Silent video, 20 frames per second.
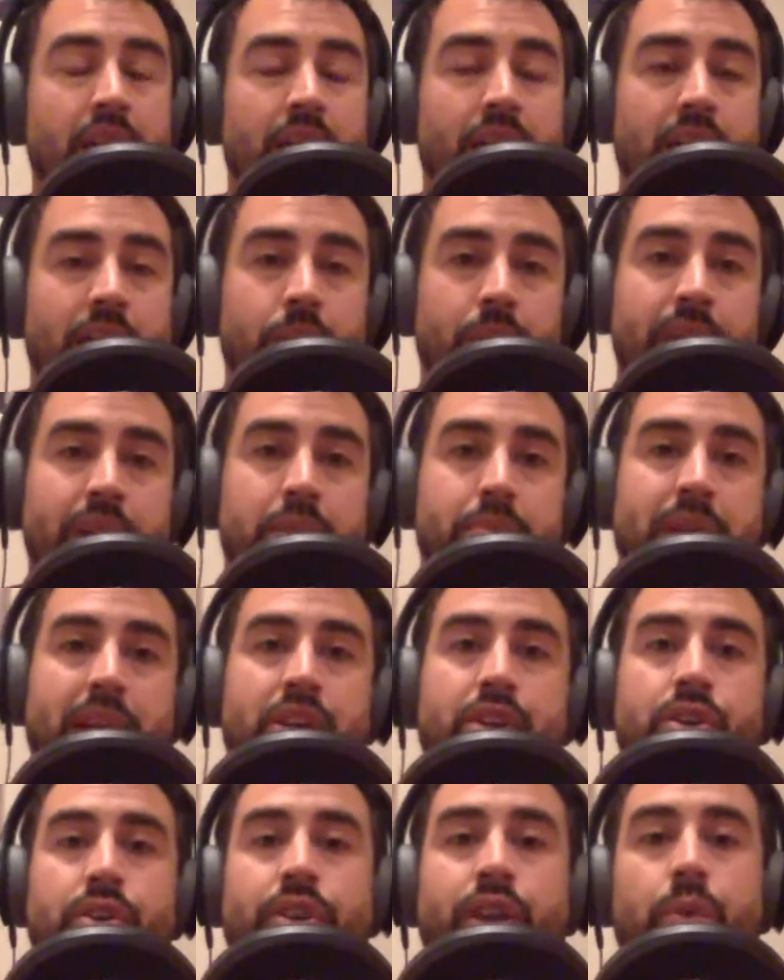And we need to make
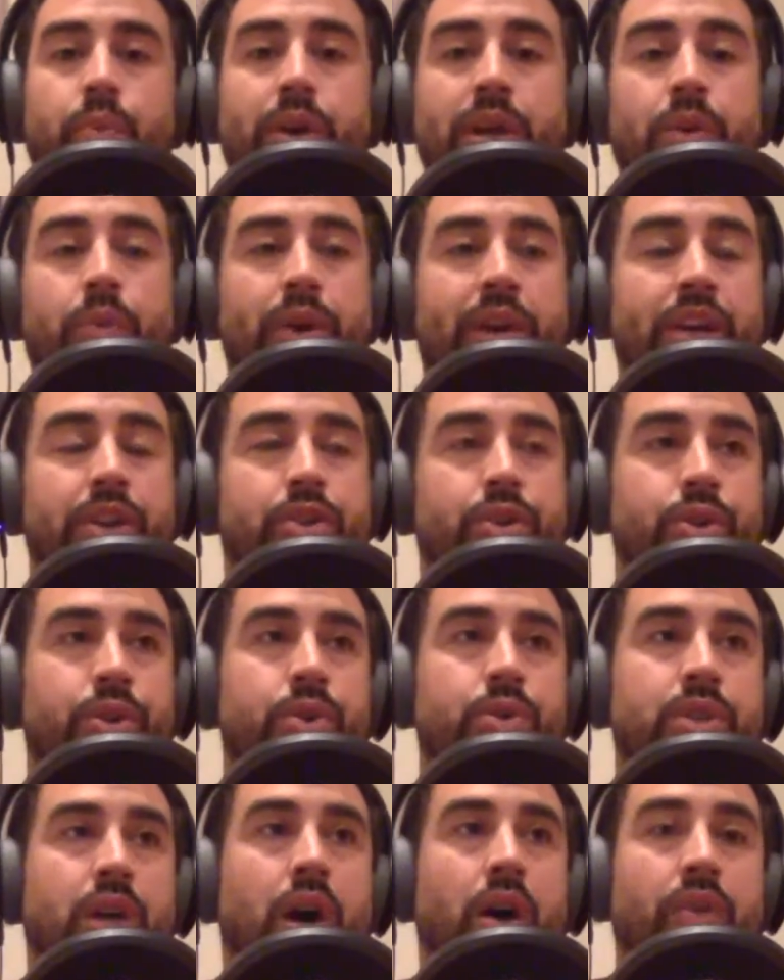sure that we
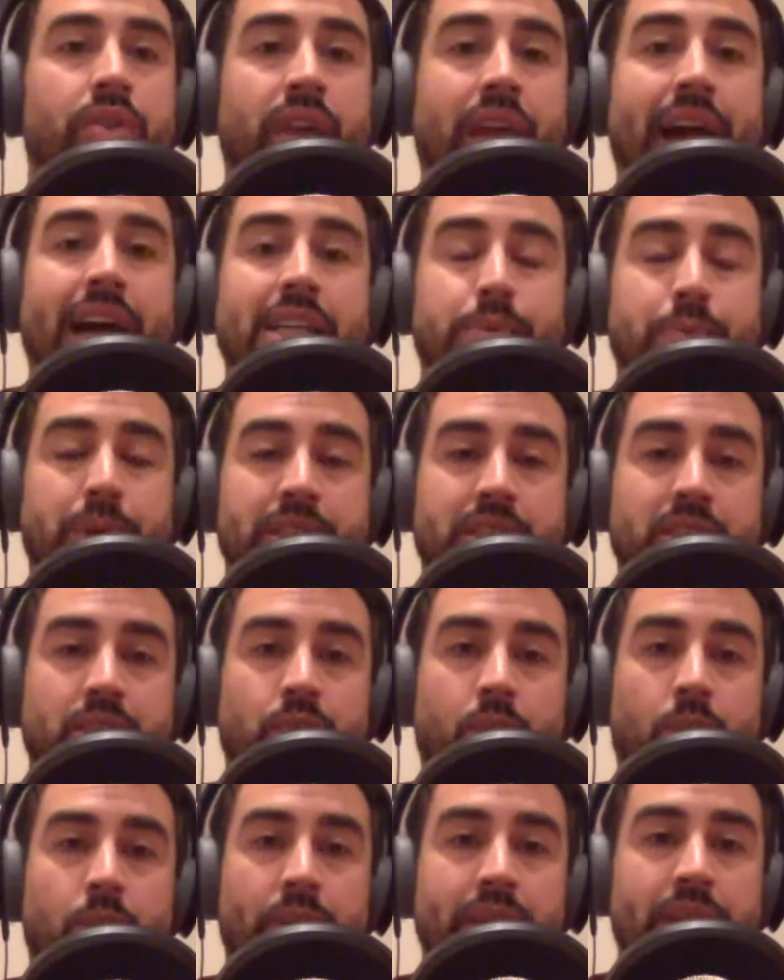introduce all the aspects of
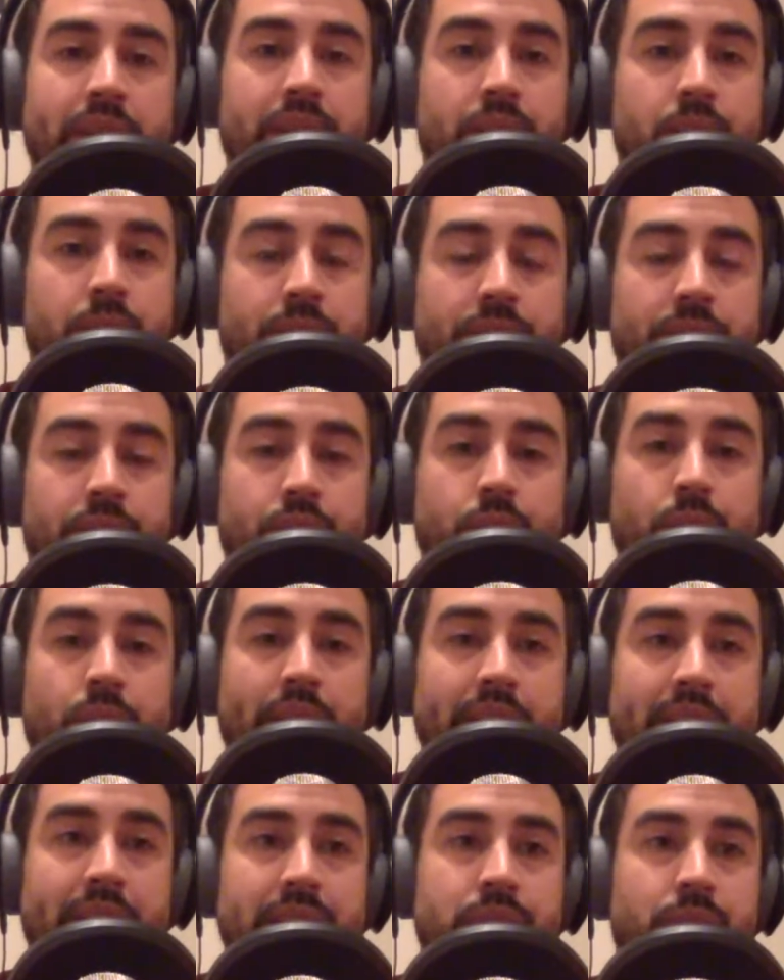what we need to do in their
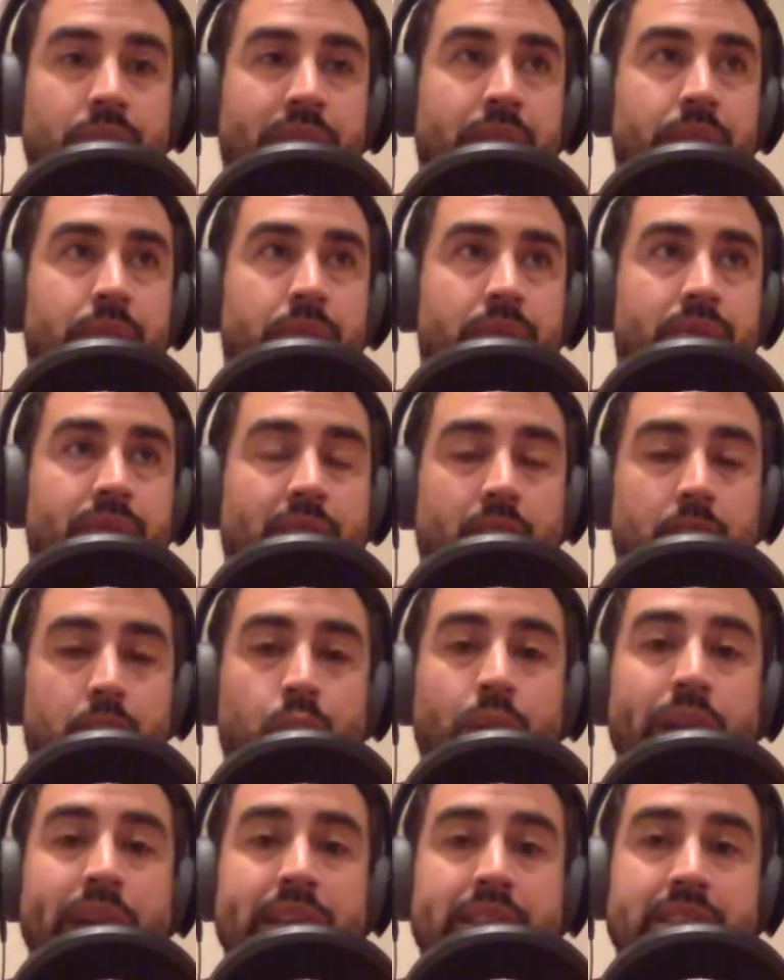training so they don't develop
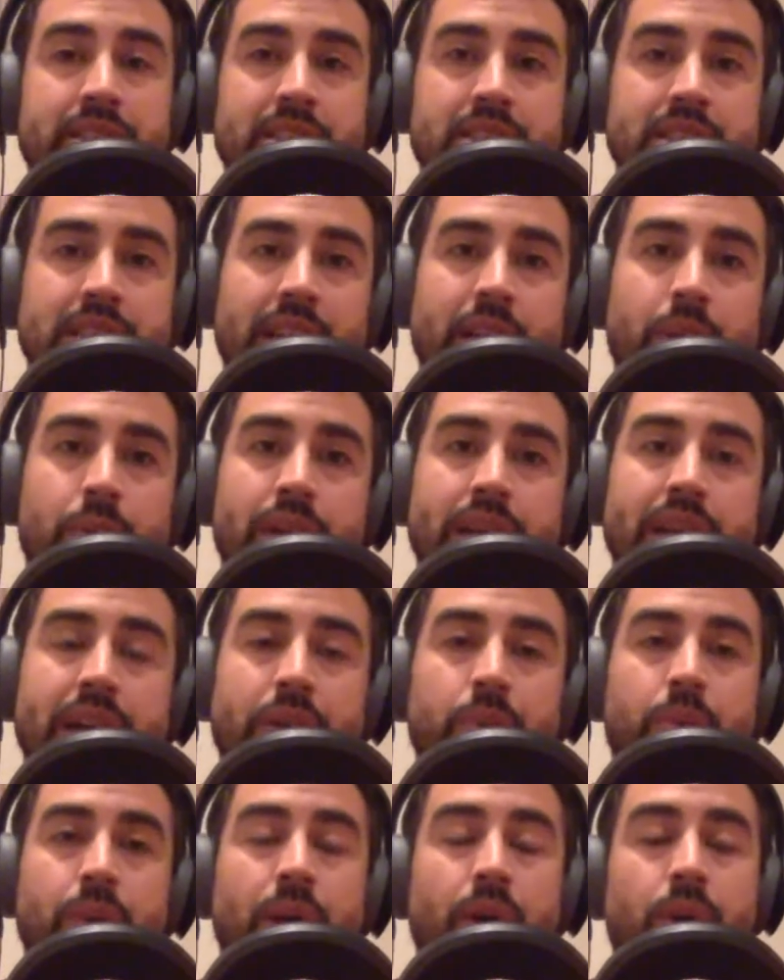weaknesses anywhere down
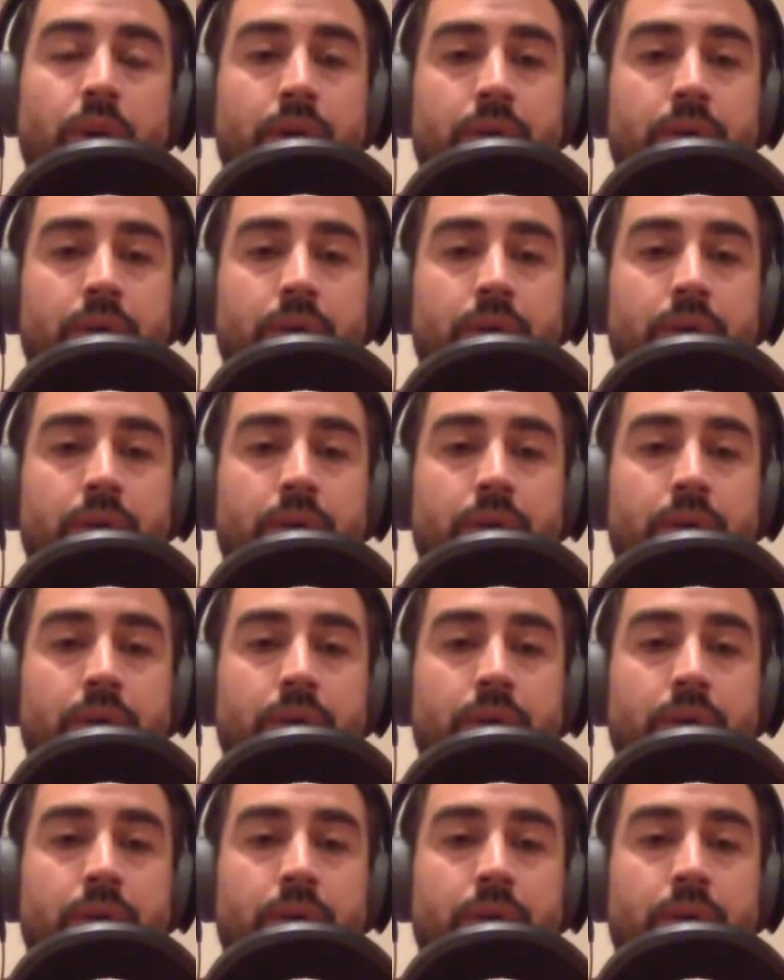the road,